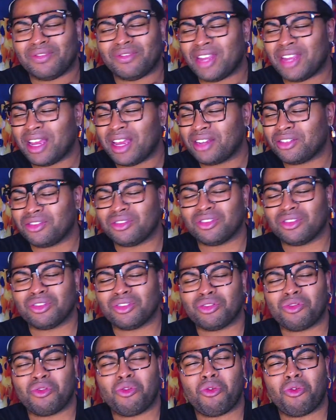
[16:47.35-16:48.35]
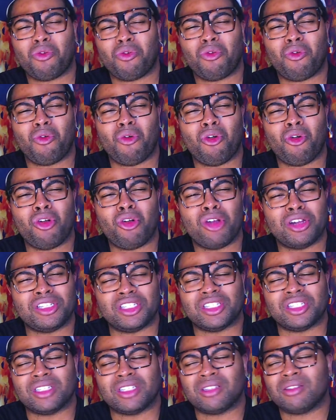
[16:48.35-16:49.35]
textures are
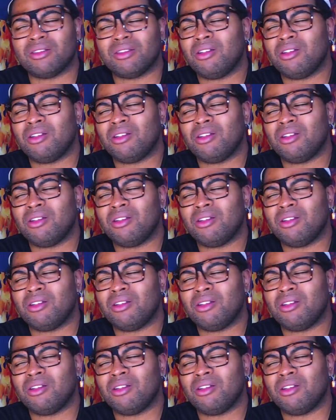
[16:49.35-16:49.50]
gorgeous.